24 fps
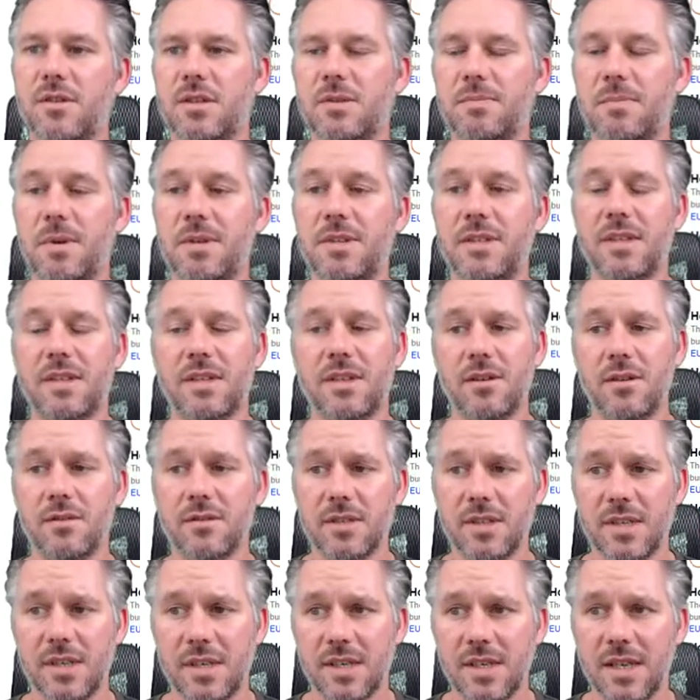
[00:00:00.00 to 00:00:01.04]
especially the
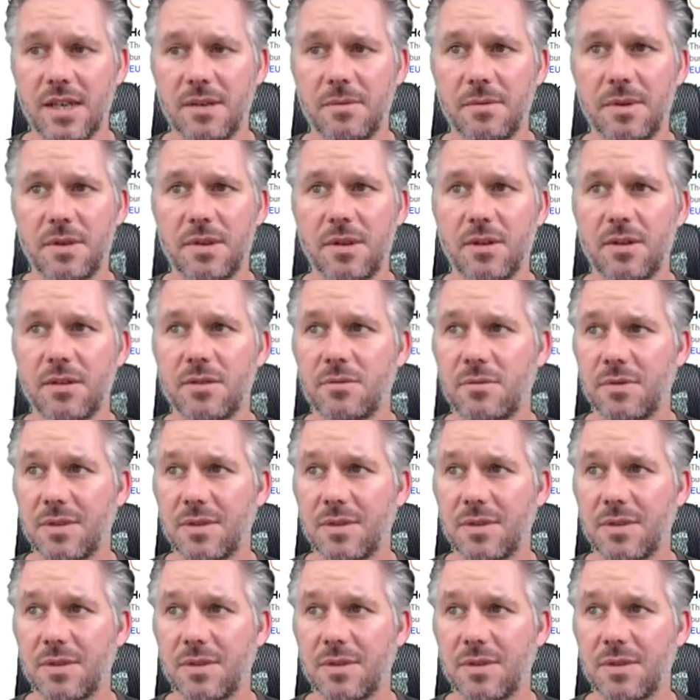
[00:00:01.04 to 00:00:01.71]
Aussie and Kiwi dollars,